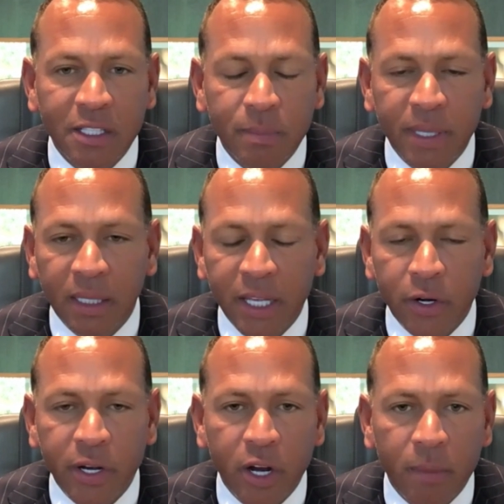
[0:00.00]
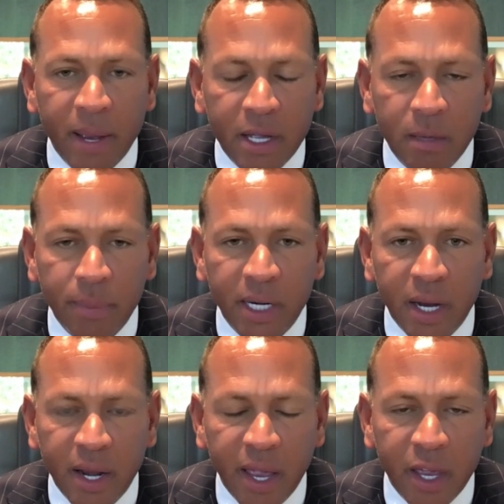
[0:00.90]
to be a leader here at my
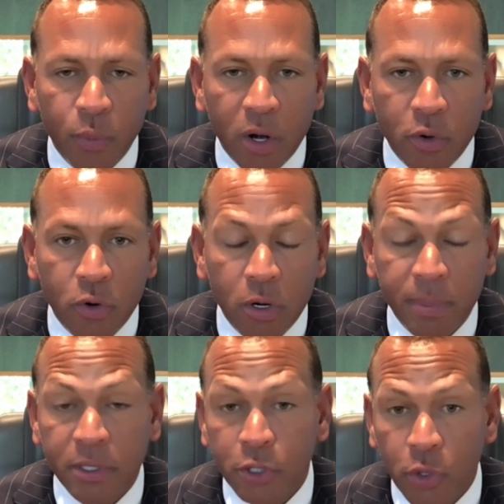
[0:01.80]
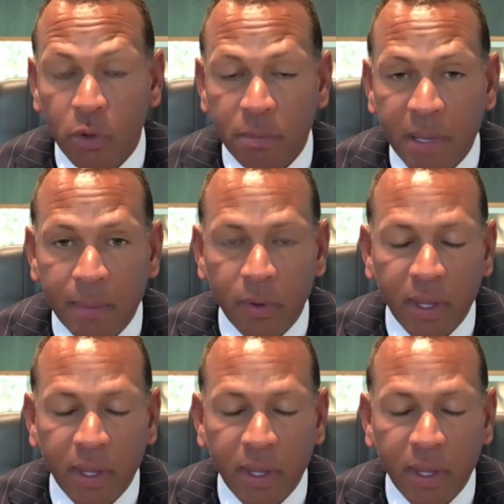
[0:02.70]
company at A-Rock Corp and to do it with people